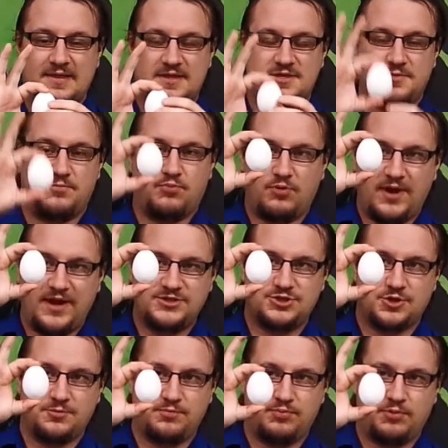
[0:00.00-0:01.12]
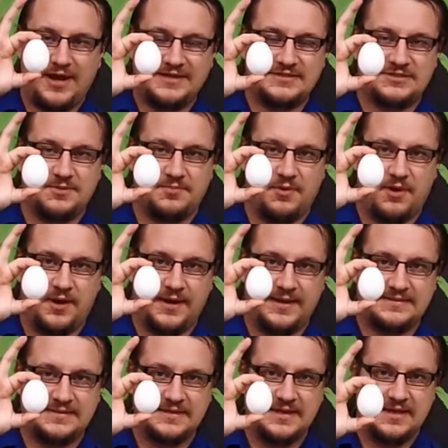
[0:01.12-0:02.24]
that the pressure pressed upon
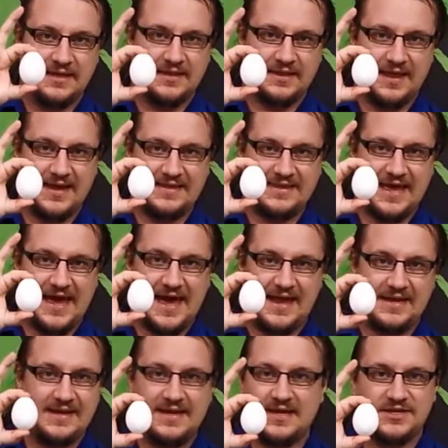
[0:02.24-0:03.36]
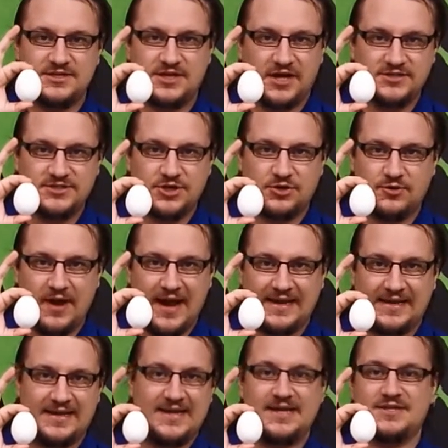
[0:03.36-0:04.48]
it, like that, doesn't crack
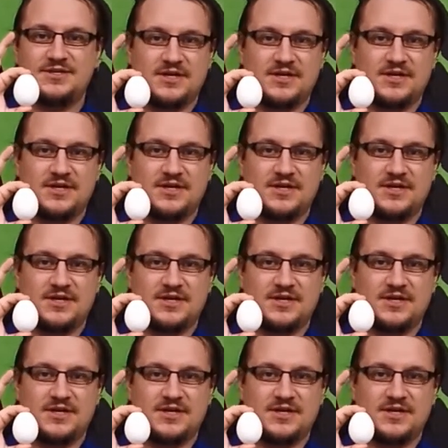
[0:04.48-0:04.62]
it. It